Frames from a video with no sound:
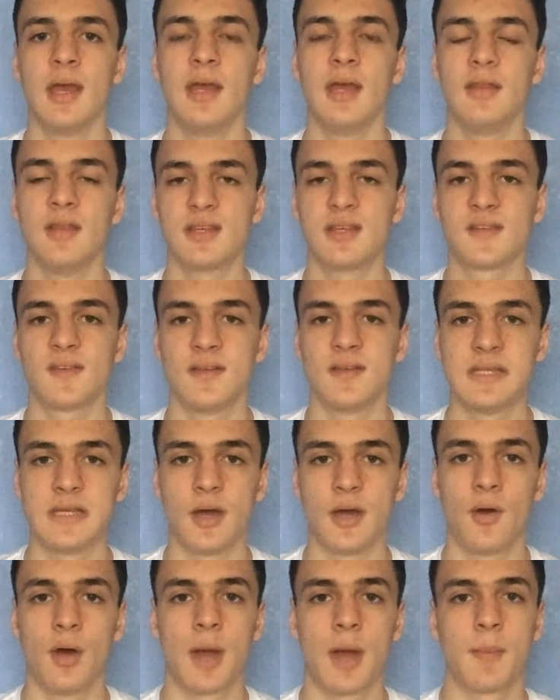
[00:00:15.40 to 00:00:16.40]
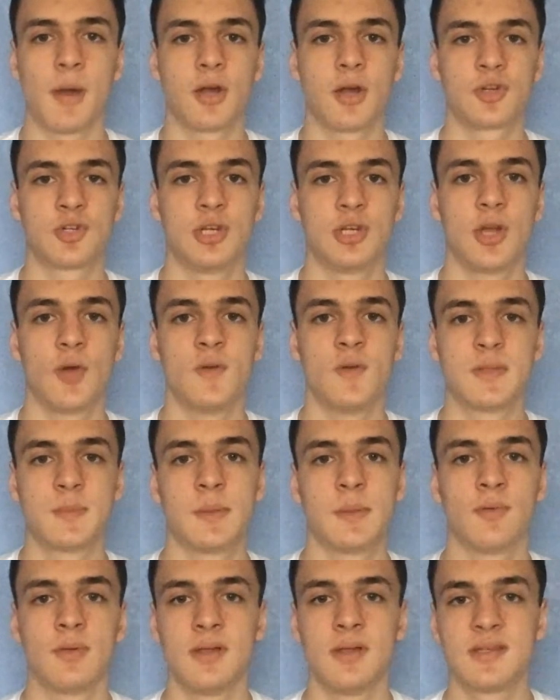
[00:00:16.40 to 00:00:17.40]
in this video I'm actually going to
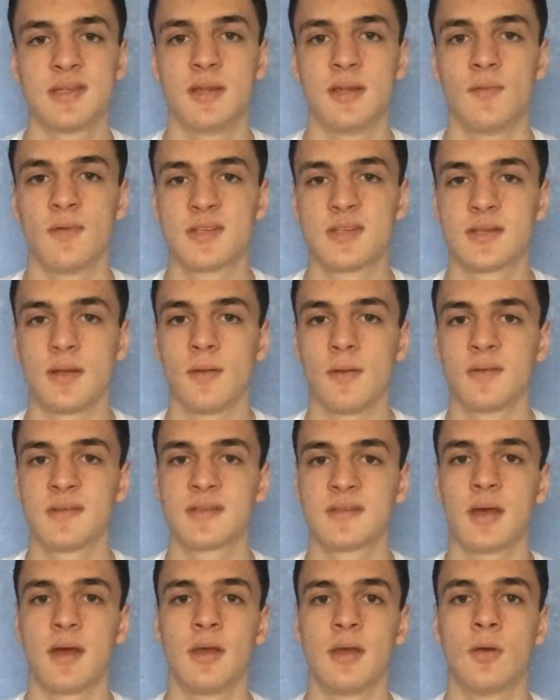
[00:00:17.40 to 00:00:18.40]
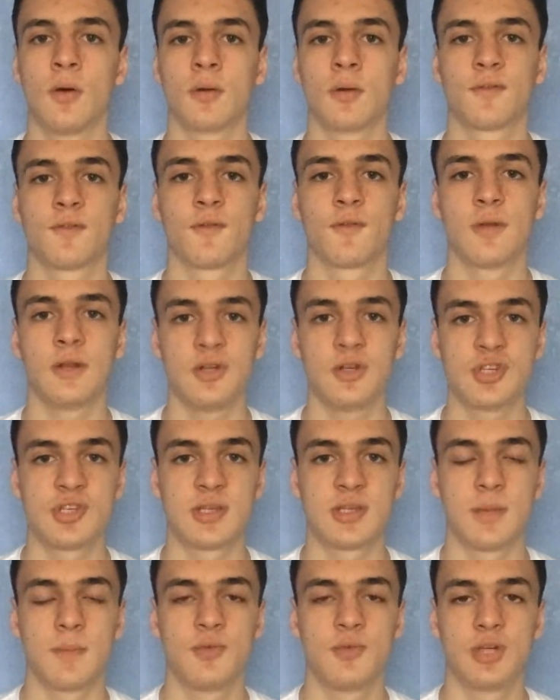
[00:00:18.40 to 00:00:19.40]
be releasing the results I got for each
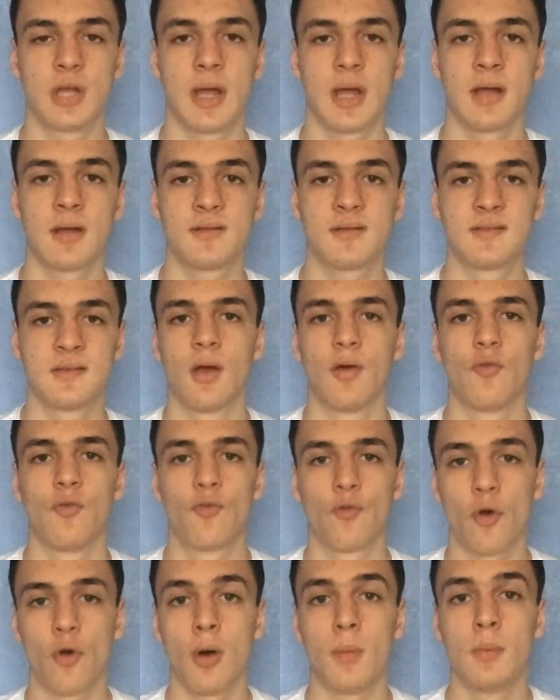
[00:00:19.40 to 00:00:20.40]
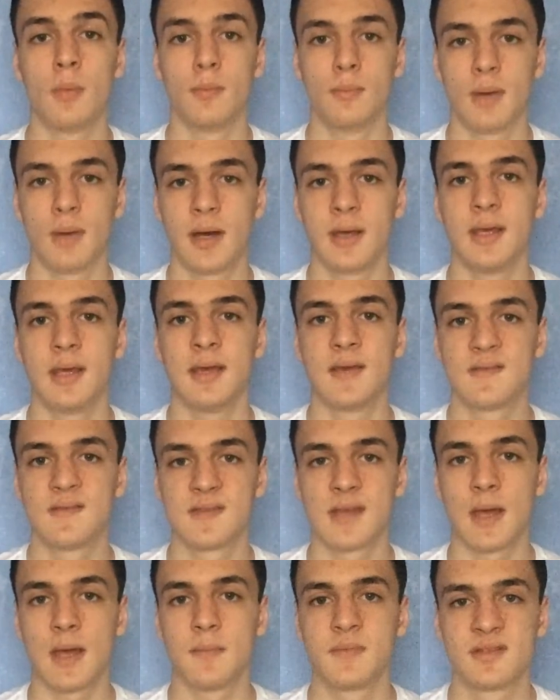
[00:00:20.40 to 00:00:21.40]
subject from my
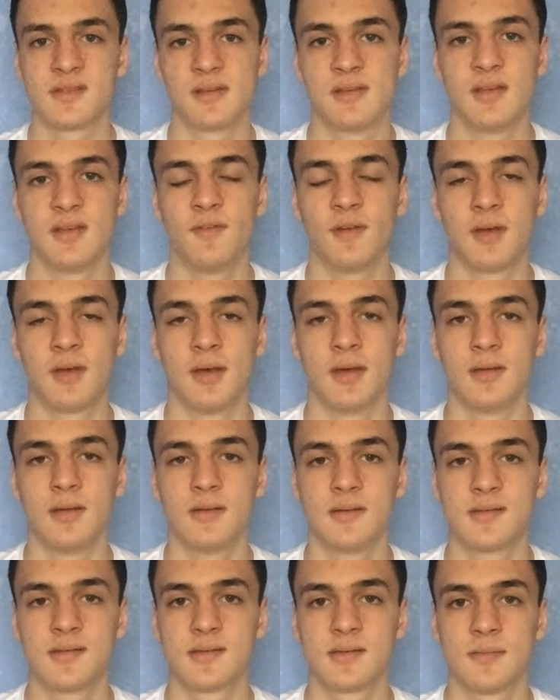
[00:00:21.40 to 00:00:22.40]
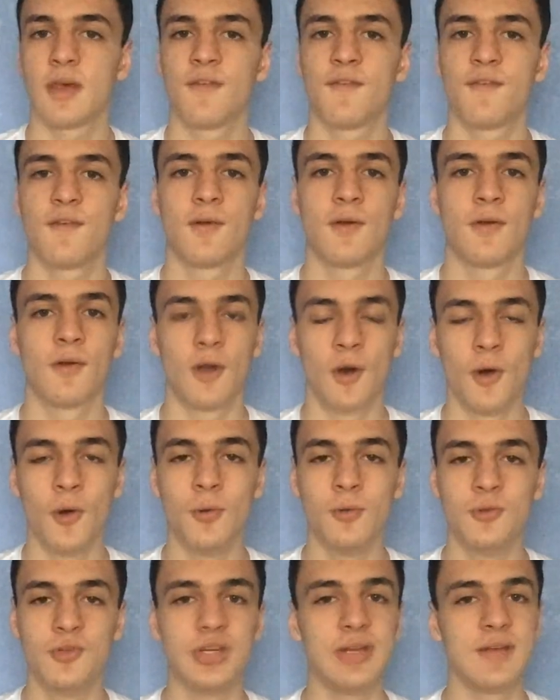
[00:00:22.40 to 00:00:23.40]
exam certificates. If you're an
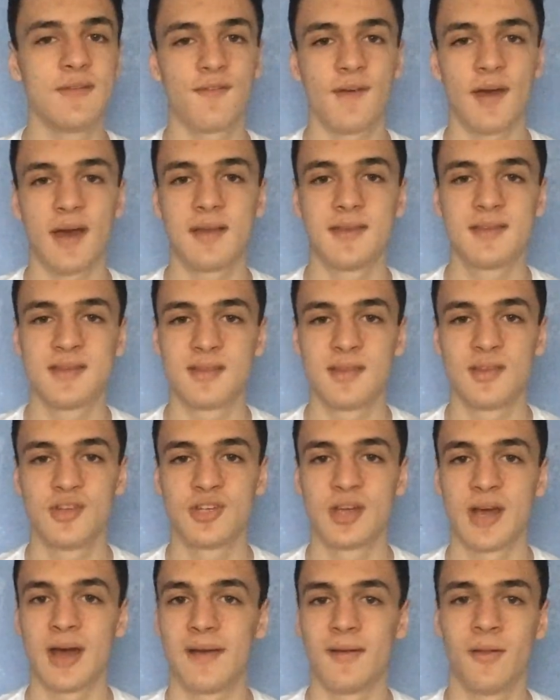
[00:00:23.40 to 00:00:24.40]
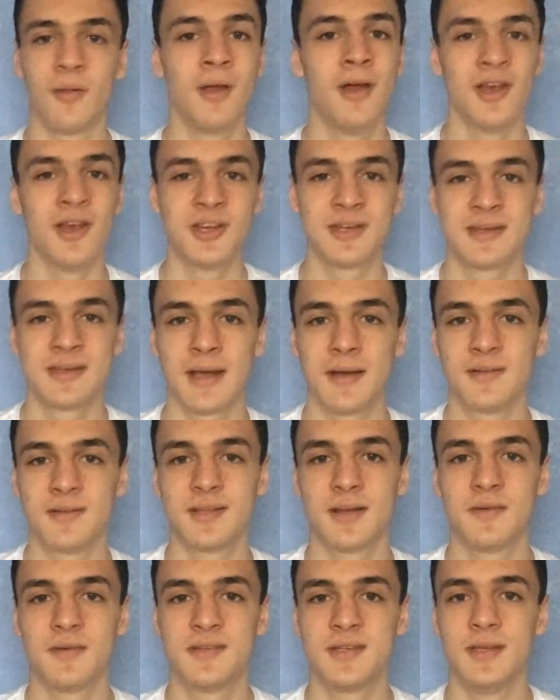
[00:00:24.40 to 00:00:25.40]
OG fan to the channel, shout
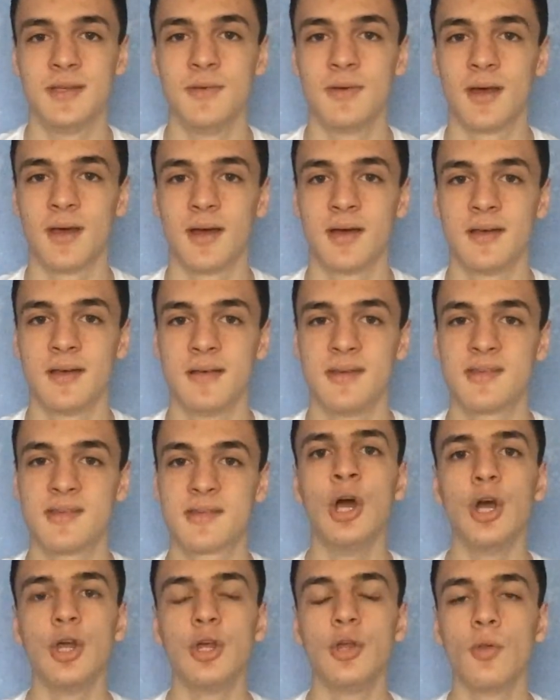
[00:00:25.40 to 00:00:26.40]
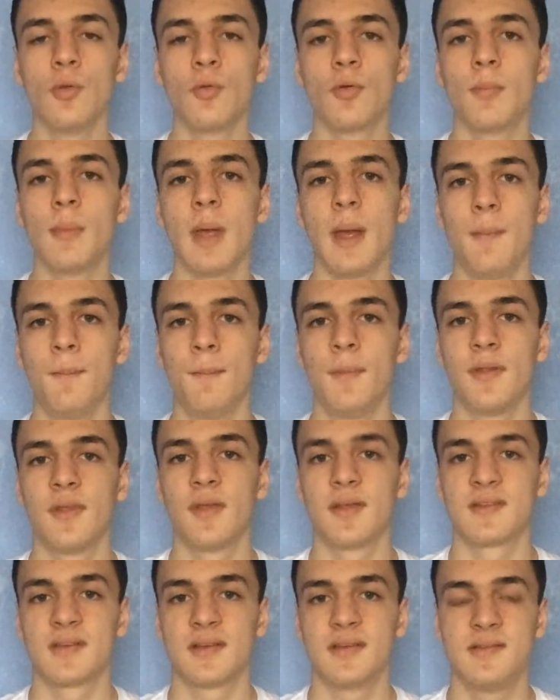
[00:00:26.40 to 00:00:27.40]
out to you guys. You'll remember
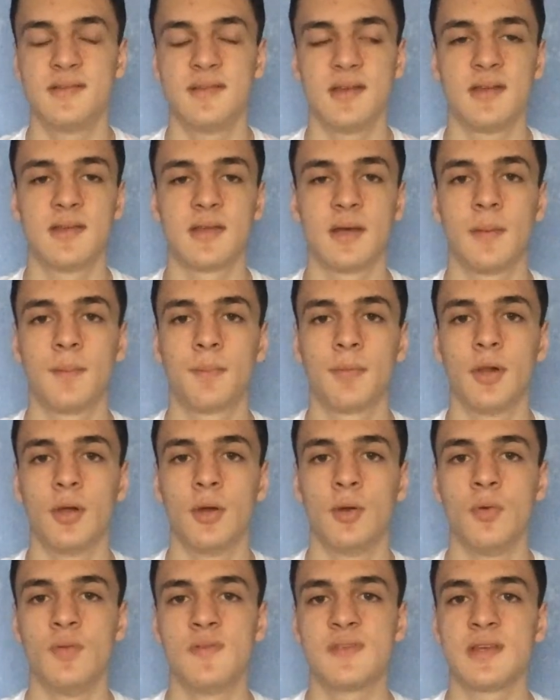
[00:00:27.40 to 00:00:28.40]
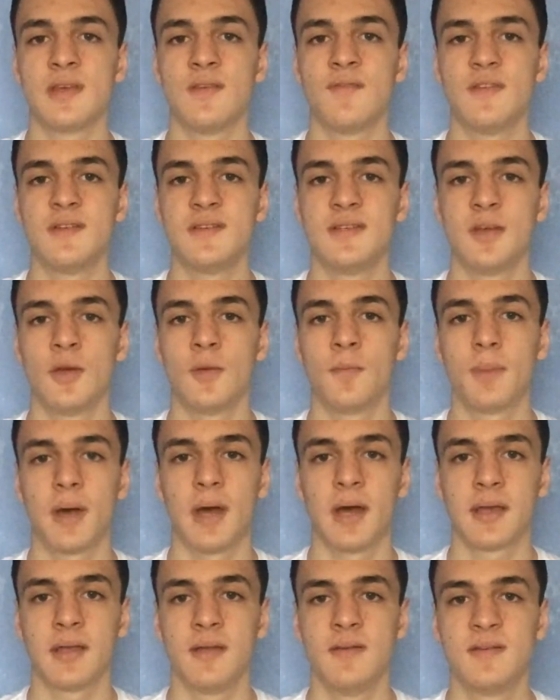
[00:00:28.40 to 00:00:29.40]
that I did upload a video
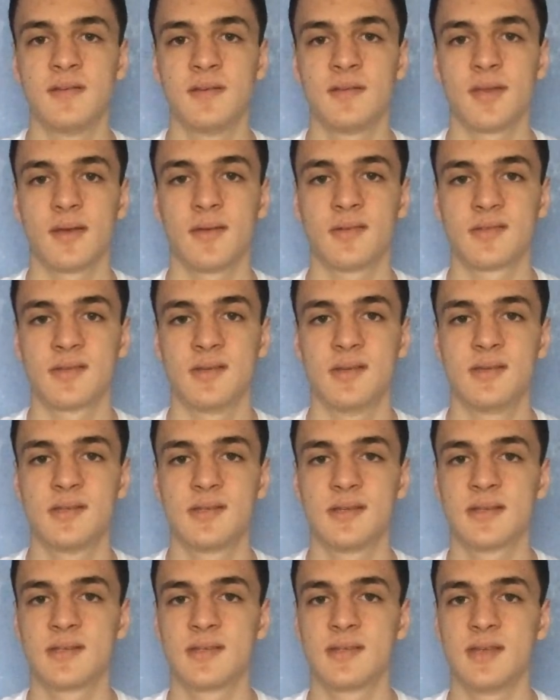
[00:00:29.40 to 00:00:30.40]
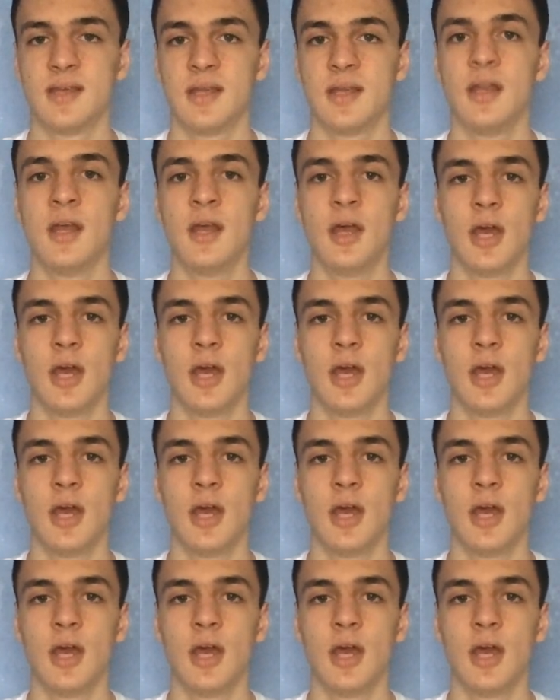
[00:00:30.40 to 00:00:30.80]
back in 2016